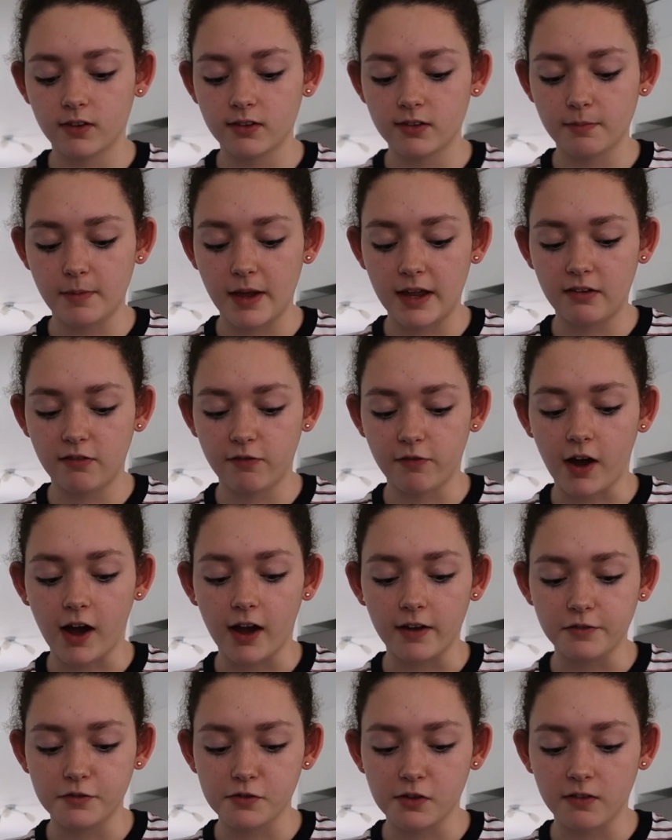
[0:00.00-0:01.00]
I've made
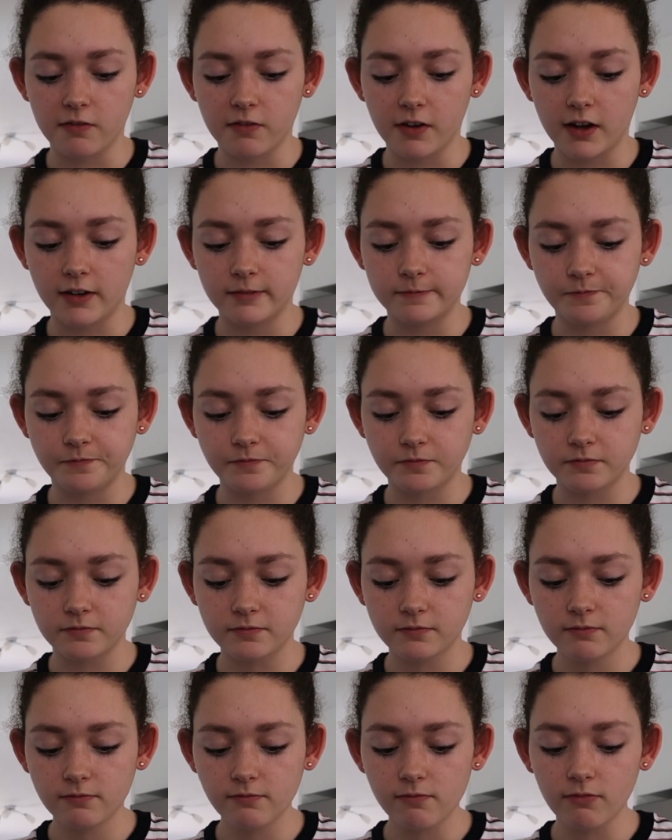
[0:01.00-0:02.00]
5 so far.
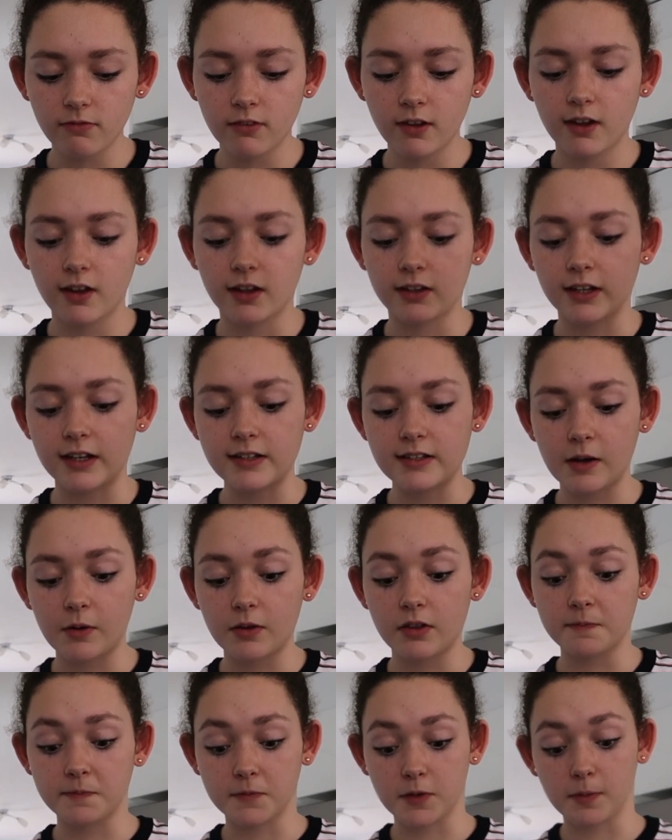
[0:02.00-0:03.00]
Unless I
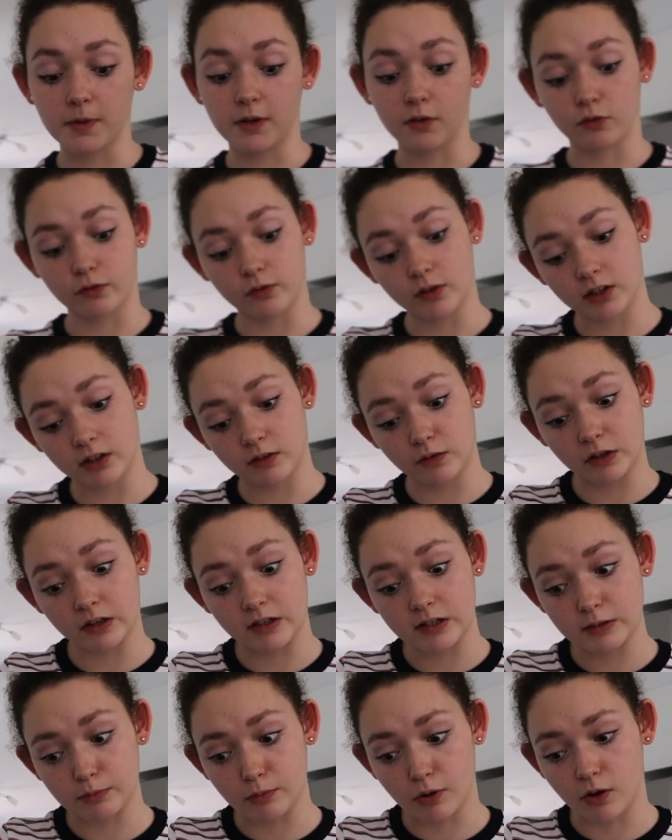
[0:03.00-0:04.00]
want them to be really,
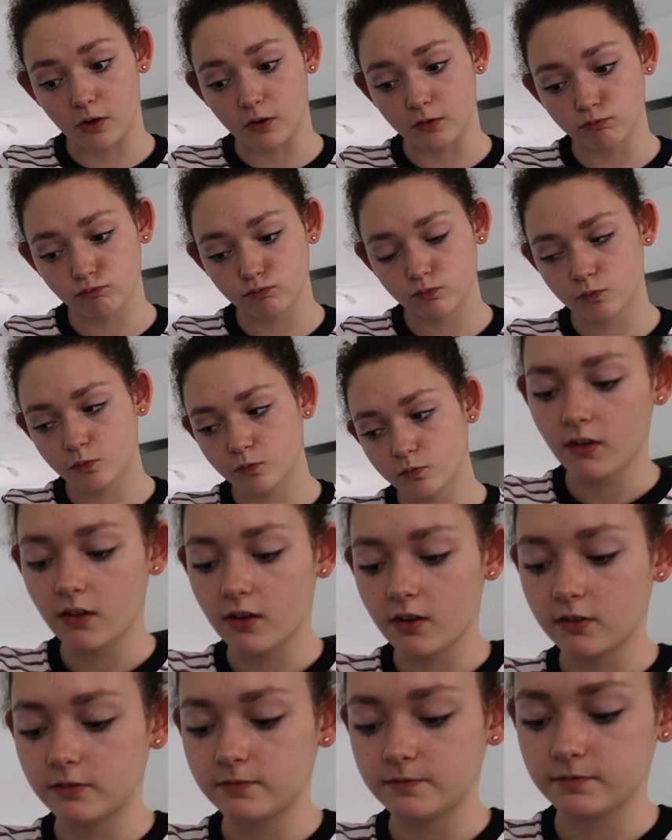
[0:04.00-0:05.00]
really small.
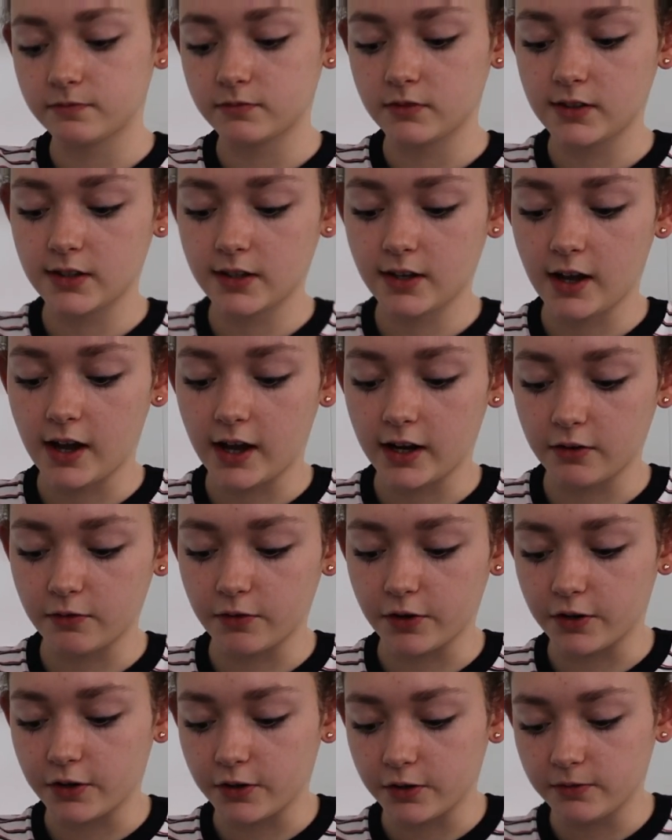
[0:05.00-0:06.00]
It's kind of
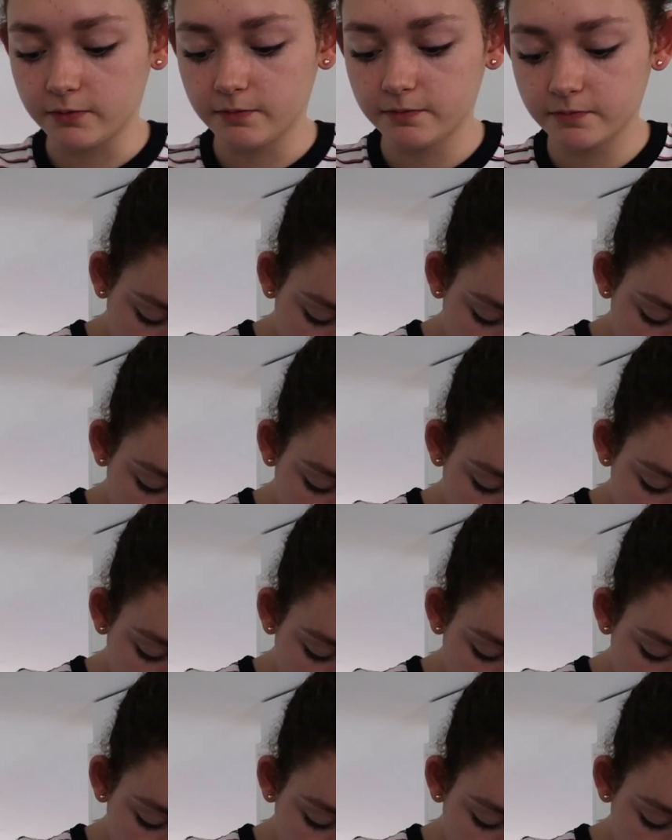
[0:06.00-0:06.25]
rude.